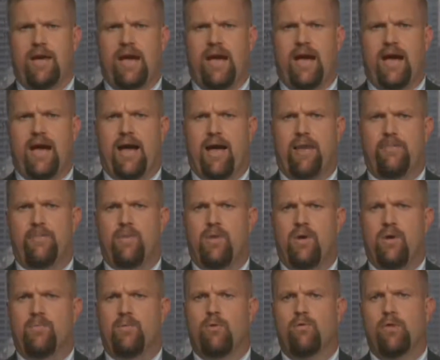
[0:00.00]
But
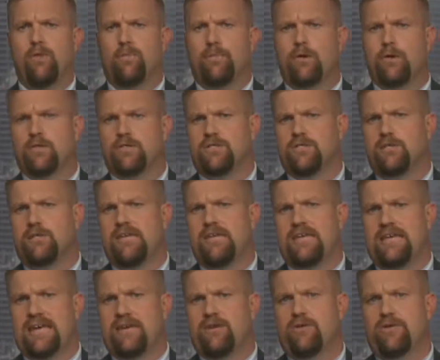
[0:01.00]
we'll personally
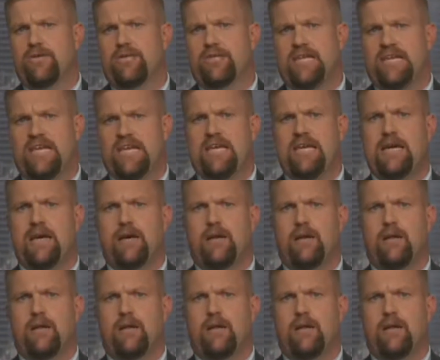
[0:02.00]
guarantee